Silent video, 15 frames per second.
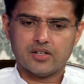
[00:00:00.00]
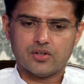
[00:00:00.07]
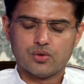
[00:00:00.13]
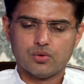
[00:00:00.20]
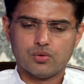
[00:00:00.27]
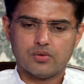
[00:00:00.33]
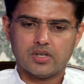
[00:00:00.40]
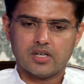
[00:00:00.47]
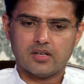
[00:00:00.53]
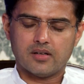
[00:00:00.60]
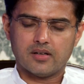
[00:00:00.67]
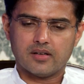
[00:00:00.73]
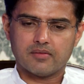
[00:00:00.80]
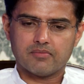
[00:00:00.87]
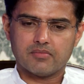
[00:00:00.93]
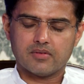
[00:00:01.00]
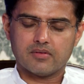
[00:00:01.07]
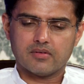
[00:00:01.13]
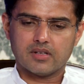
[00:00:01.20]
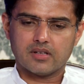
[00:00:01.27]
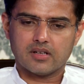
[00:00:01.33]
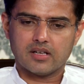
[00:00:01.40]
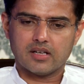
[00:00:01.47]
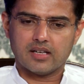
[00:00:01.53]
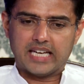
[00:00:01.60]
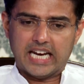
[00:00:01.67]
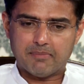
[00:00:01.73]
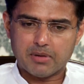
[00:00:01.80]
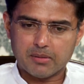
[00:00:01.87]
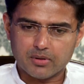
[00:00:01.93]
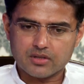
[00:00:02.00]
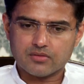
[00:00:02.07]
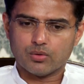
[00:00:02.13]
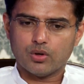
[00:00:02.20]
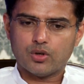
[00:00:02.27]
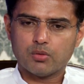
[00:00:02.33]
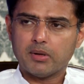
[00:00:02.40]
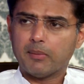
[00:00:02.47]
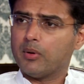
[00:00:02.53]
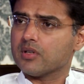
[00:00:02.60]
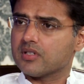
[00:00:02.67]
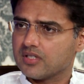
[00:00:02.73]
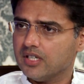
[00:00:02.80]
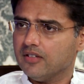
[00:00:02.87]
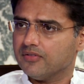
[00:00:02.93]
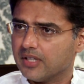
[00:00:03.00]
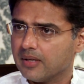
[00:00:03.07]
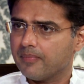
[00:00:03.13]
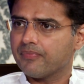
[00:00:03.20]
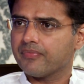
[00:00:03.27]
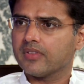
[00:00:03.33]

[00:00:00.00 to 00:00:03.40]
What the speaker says: to get people's vote to be able to serve them.